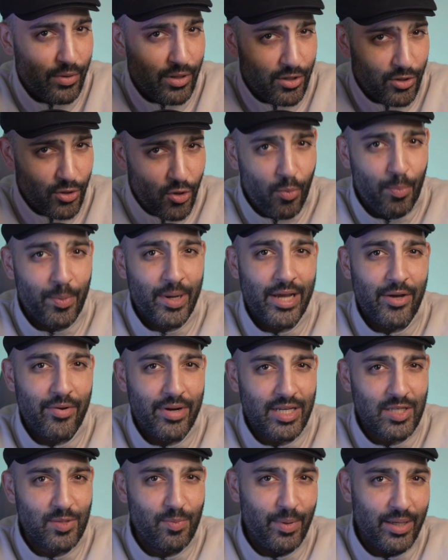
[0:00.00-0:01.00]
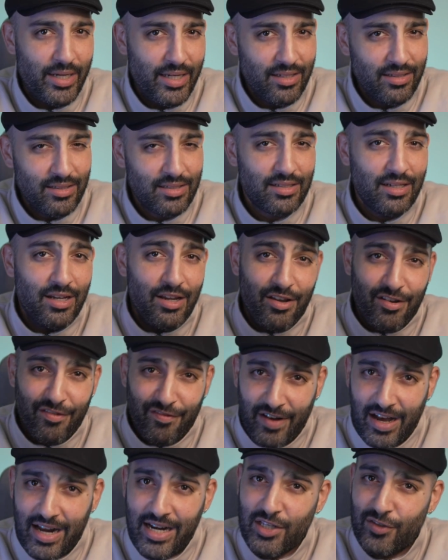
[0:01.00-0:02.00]
with no prior experience
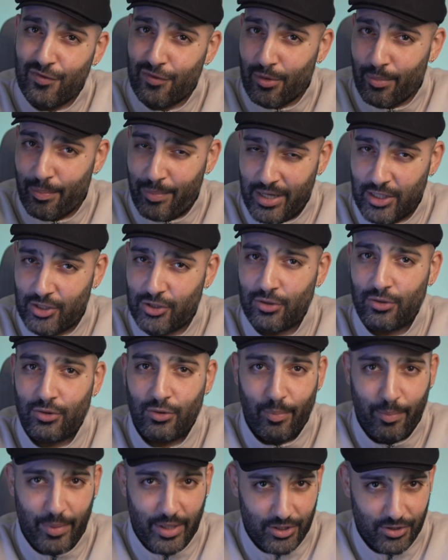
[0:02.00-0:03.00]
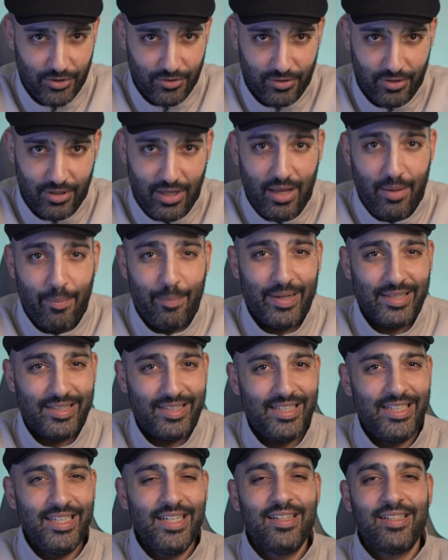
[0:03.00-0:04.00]
varies from person to person, but
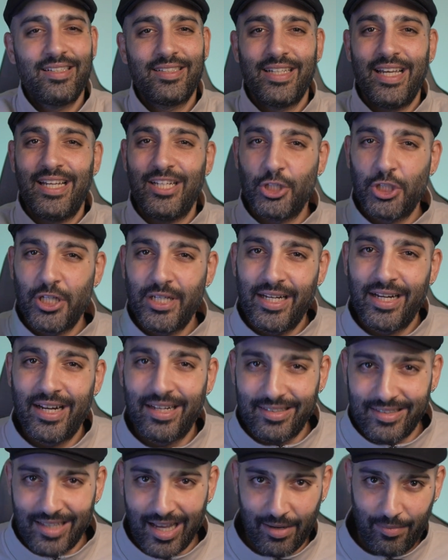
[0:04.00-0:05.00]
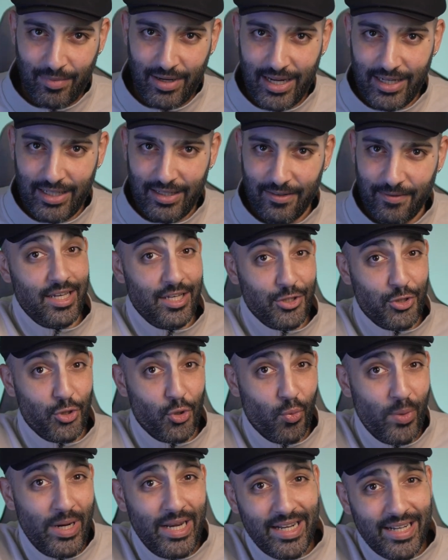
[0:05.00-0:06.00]
here's a general timeline. You
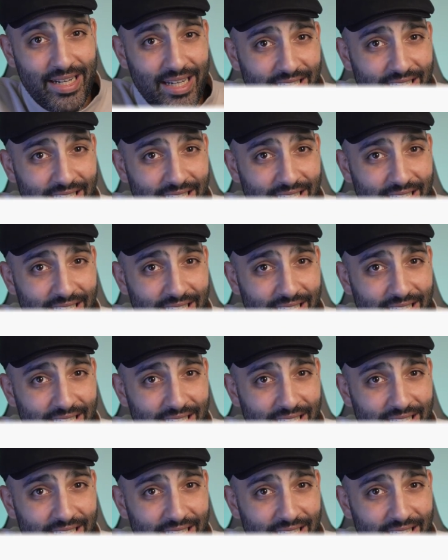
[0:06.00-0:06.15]
will